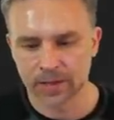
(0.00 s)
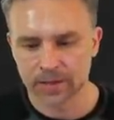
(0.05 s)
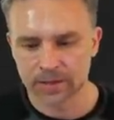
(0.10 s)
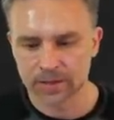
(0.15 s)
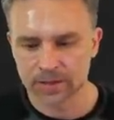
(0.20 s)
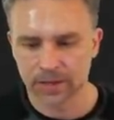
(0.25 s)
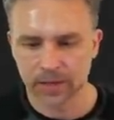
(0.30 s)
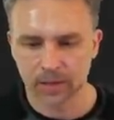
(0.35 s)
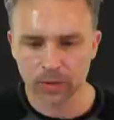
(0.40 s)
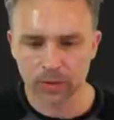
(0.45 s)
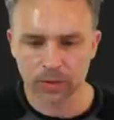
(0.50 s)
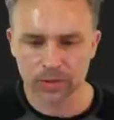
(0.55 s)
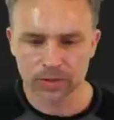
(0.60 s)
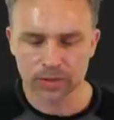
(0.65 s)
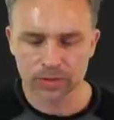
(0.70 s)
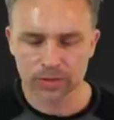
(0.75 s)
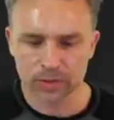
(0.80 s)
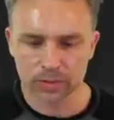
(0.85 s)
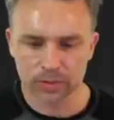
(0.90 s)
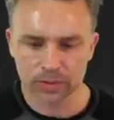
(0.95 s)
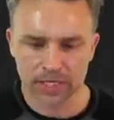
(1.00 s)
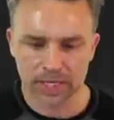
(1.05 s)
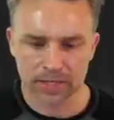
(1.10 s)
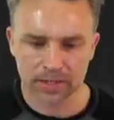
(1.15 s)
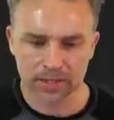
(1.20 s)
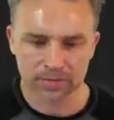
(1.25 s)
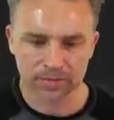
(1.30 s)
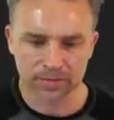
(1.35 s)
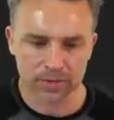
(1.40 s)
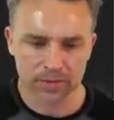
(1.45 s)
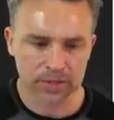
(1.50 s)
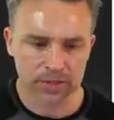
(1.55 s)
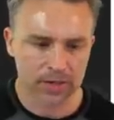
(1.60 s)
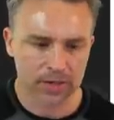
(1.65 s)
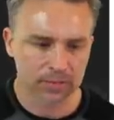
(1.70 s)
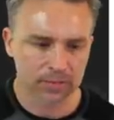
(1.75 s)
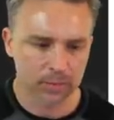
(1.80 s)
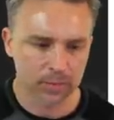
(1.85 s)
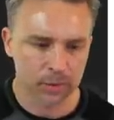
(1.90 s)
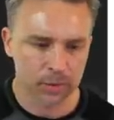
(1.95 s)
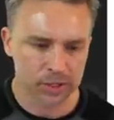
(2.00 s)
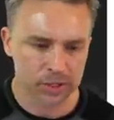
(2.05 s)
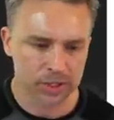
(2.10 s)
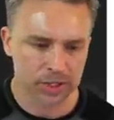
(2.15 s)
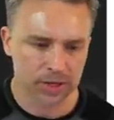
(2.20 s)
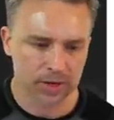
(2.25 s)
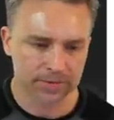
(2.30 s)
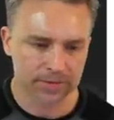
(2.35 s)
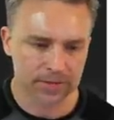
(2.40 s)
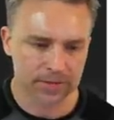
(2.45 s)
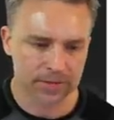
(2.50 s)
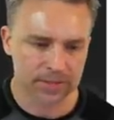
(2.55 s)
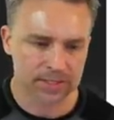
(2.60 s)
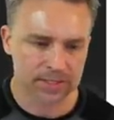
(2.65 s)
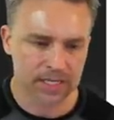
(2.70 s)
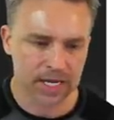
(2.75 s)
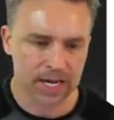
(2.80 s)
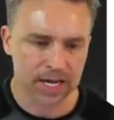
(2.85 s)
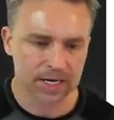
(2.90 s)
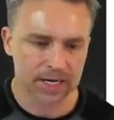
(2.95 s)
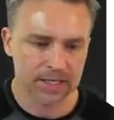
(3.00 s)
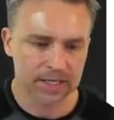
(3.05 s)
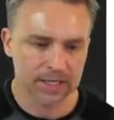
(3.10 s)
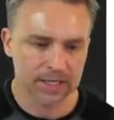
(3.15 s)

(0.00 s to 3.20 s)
So now what we'll do is we'll take this first level, we'll push it off to the side,